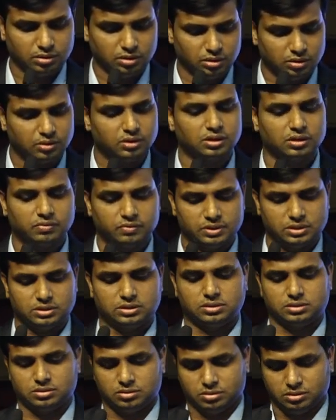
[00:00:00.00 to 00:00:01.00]
odor was
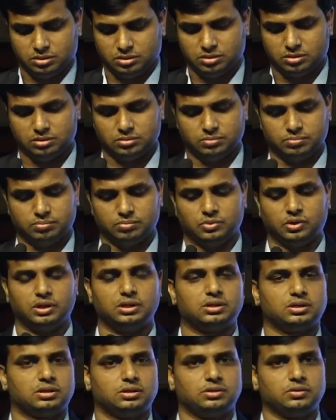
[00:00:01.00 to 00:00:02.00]

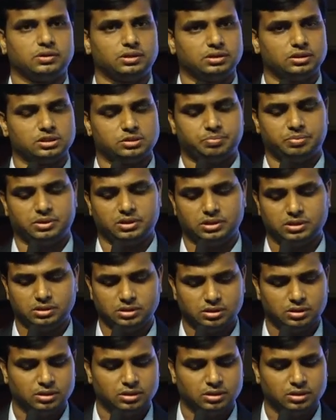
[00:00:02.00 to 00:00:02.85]
monitored during this period